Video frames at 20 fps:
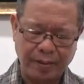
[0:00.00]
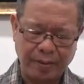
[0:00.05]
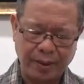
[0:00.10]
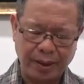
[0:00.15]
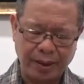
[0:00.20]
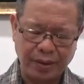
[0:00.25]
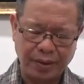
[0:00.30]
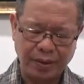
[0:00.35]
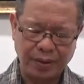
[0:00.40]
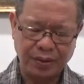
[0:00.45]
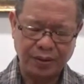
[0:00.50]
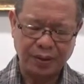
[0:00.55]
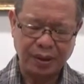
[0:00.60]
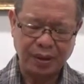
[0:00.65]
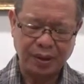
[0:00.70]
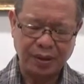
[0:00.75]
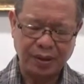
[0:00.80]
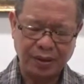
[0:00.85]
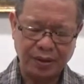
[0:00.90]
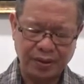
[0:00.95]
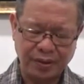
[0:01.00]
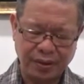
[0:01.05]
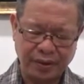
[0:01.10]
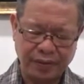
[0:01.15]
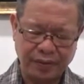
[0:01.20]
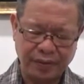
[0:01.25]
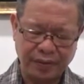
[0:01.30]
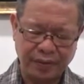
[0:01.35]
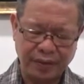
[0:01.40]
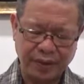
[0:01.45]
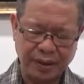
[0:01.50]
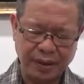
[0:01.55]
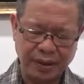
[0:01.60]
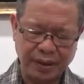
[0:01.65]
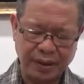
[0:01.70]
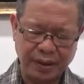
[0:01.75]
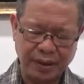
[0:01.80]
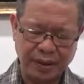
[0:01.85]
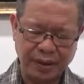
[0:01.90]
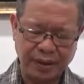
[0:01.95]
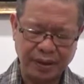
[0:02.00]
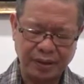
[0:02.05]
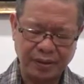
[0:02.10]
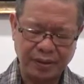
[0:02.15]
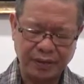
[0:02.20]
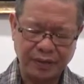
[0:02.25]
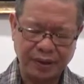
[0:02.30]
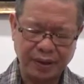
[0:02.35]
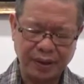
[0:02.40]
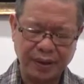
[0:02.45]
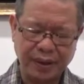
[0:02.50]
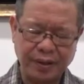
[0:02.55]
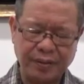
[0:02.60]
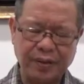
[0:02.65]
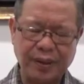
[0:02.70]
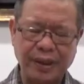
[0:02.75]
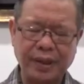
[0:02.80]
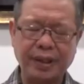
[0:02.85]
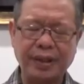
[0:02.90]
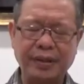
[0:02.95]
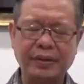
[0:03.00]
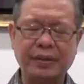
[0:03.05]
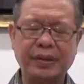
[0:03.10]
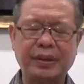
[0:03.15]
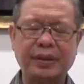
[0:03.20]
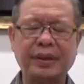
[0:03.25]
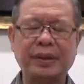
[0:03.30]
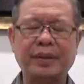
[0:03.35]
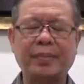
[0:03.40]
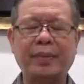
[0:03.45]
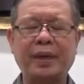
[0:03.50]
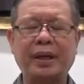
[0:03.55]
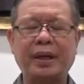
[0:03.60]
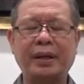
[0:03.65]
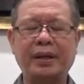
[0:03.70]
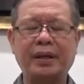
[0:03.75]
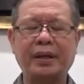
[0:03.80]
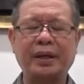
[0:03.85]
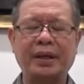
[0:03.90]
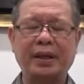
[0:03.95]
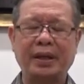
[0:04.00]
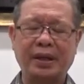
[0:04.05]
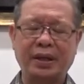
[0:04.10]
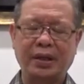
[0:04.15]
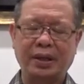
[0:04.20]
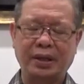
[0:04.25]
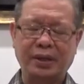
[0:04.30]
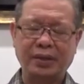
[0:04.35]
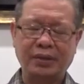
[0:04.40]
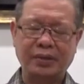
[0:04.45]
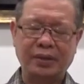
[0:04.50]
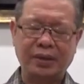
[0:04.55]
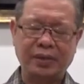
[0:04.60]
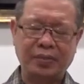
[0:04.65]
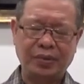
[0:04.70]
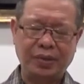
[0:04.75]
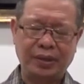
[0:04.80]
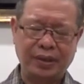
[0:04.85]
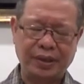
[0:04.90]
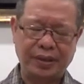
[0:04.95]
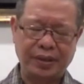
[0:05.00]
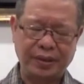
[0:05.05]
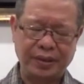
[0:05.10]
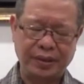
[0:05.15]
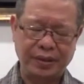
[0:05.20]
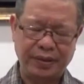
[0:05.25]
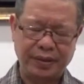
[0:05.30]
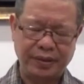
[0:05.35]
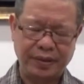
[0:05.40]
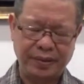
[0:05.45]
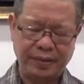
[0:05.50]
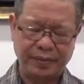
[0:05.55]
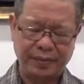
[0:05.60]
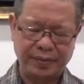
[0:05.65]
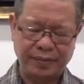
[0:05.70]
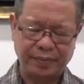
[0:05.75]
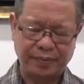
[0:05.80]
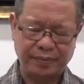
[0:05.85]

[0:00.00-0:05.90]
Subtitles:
May those who are lost or have difficulties to find their way quickly back to the Buddha's teaching.